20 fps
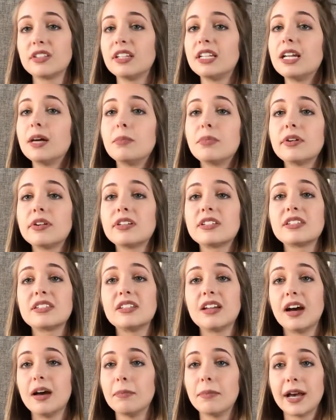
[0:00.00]
The number does
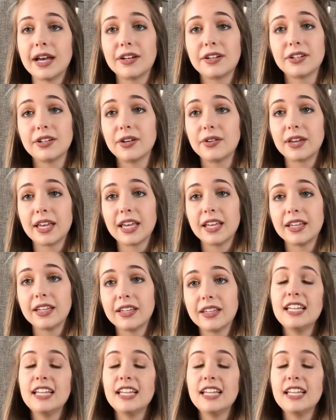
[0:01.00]
not matter, okay?